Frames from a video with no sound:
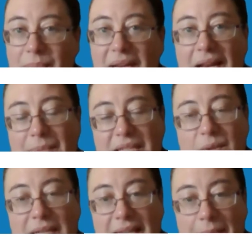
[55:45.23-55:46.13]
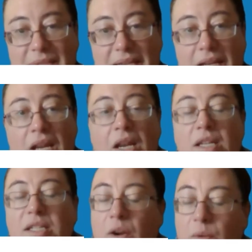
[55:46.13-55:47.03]
we'd be happy to accept it.
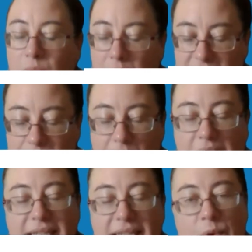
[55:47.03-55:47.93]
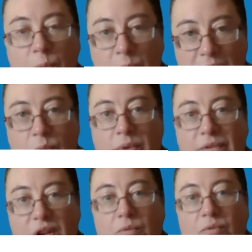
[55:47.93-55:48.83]
So it's a policy we will
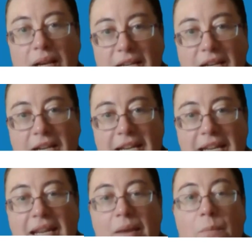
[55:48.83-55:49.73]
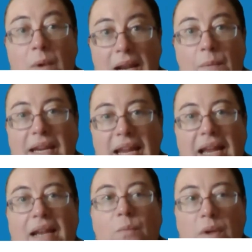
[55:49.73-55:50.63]
review regularly, and where we
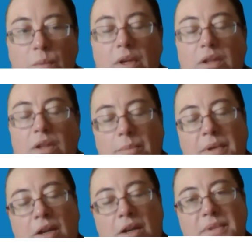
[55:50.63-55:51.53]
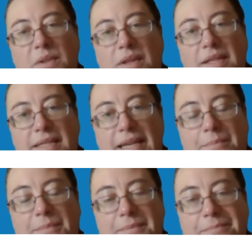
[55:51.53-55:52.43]
can, we will open it up to other
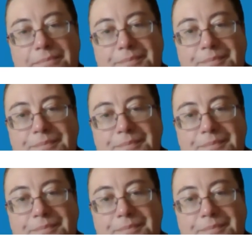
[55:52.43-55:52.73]
schemes.